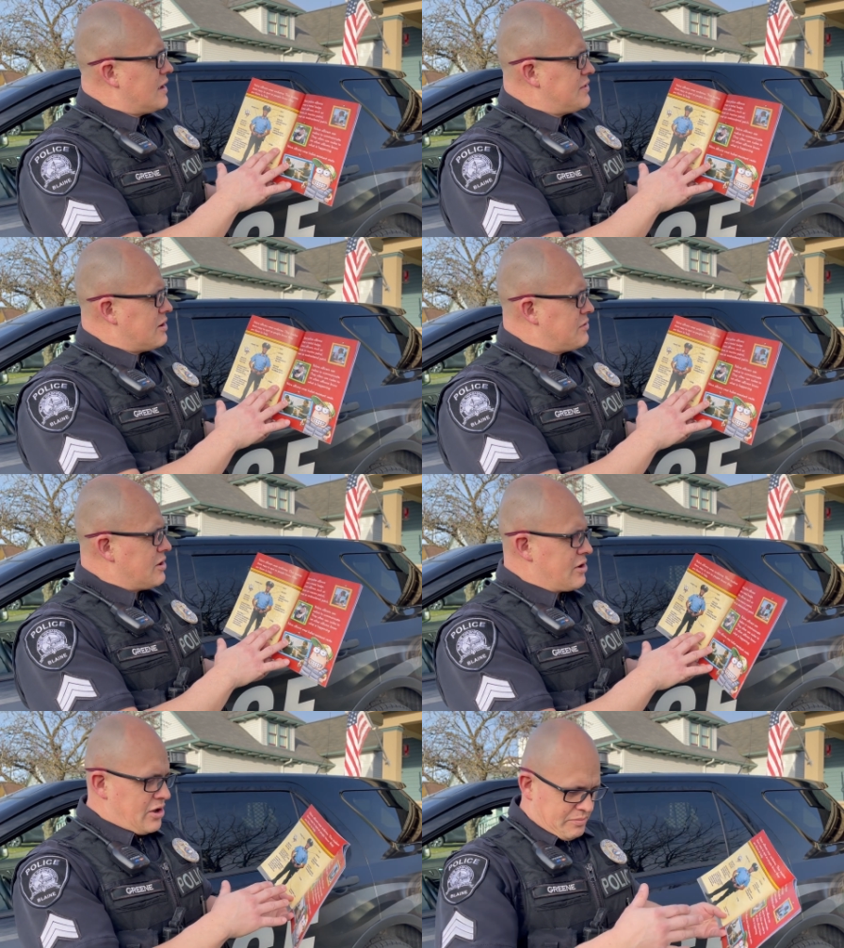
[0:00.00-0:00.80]
they are
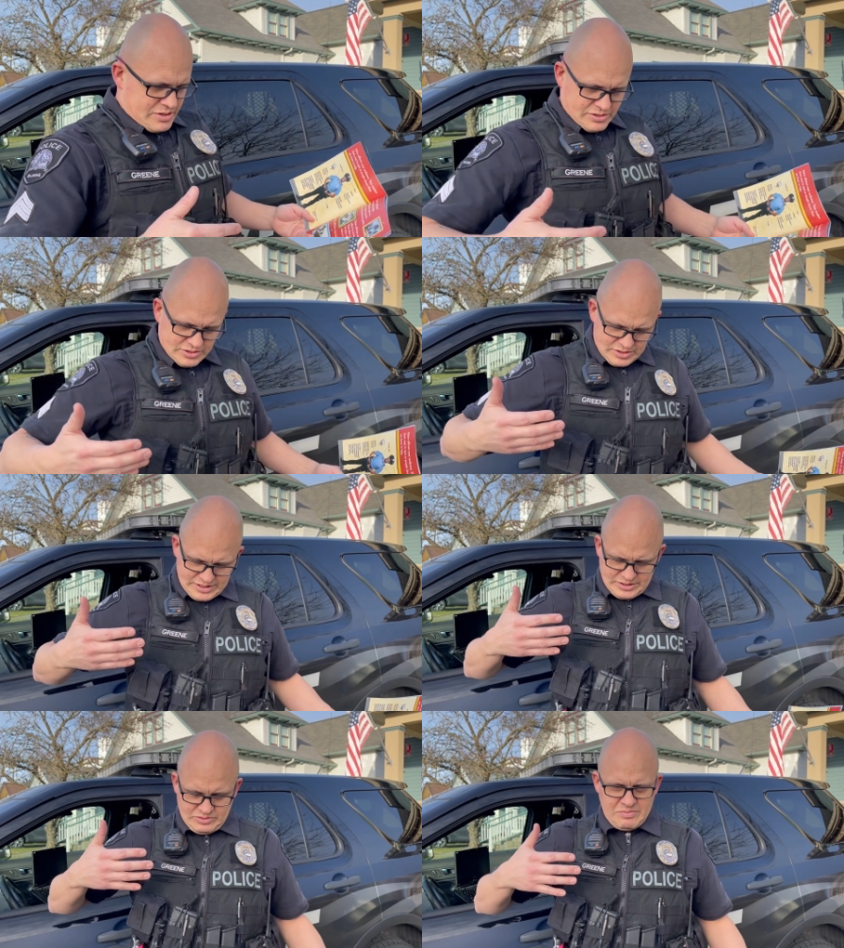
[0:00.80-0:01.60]
there to help. So
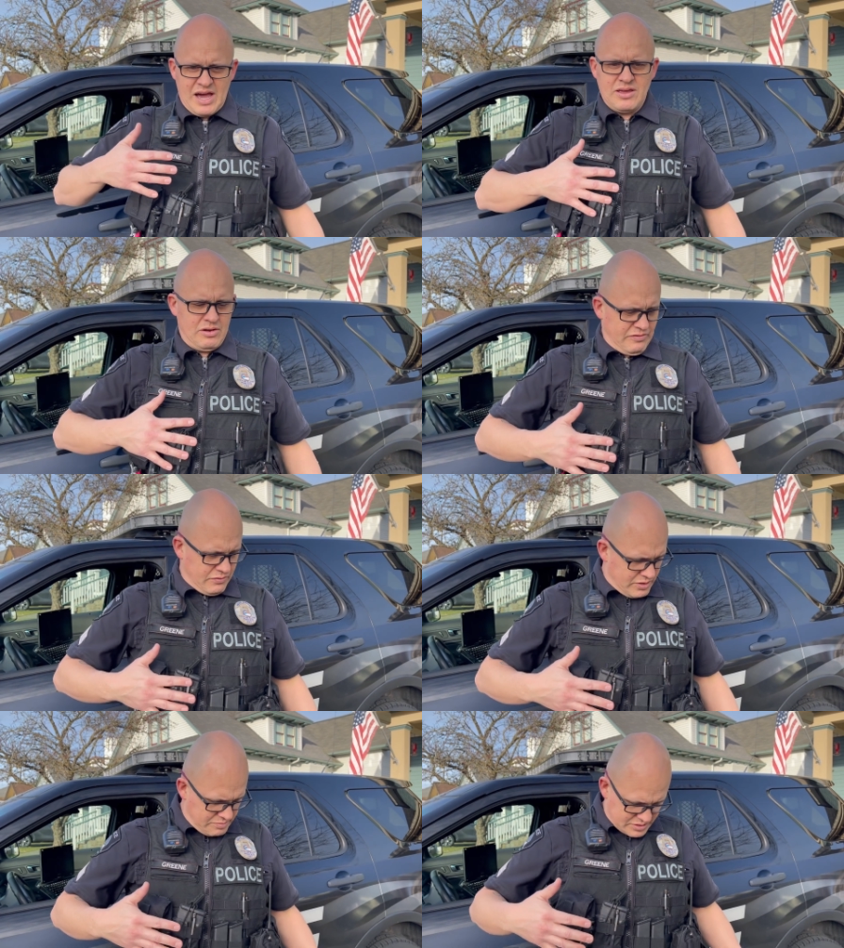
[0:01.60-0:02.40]
this is my
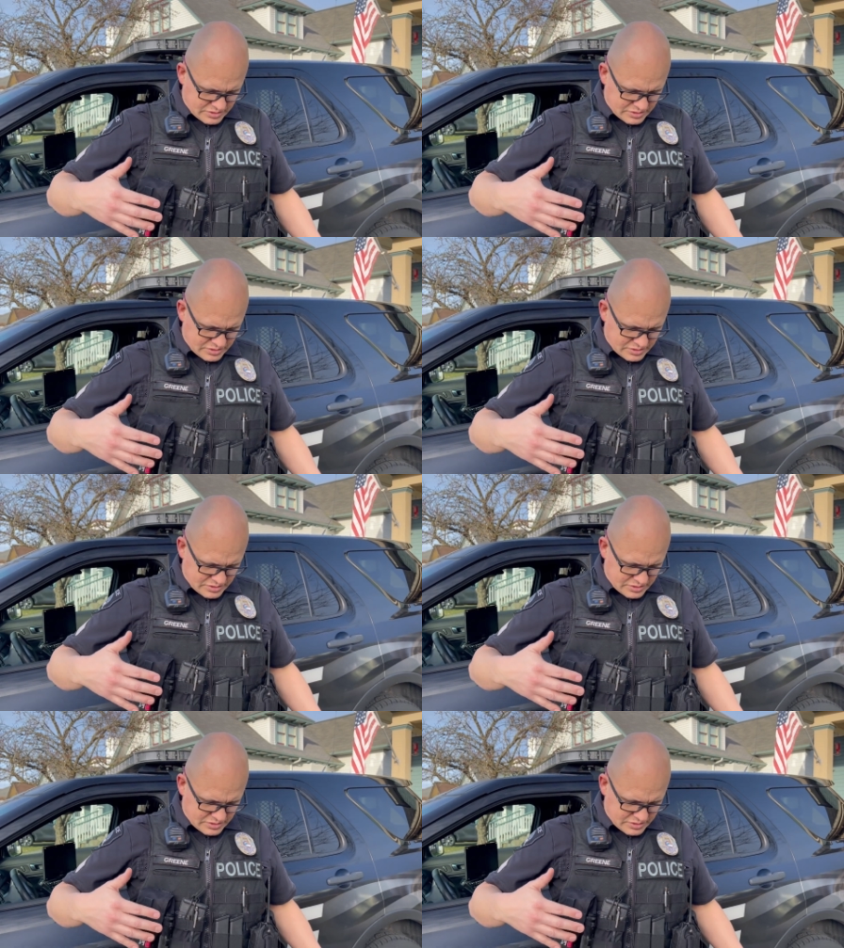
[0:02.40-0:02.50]
uniform.